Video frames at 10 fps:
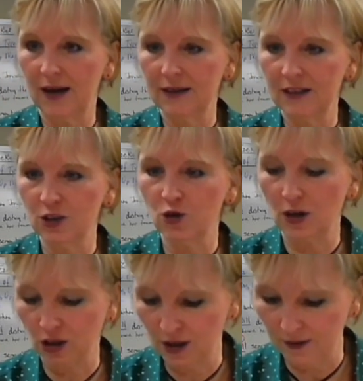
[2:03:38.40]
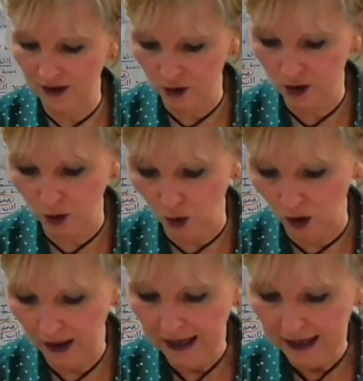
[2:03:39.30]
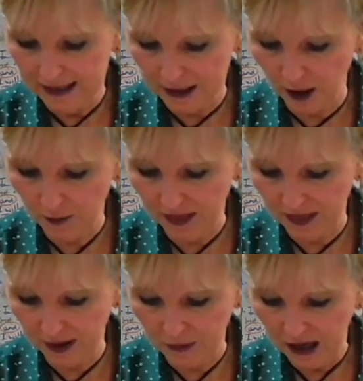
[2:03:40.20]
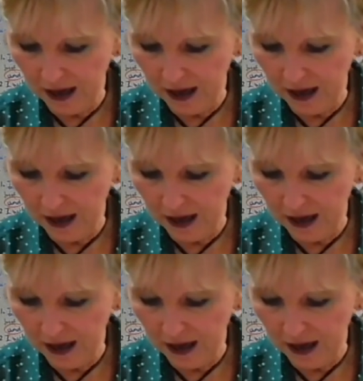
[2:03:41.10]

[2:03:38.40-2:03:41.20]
destruction of their soul. He's talking about them.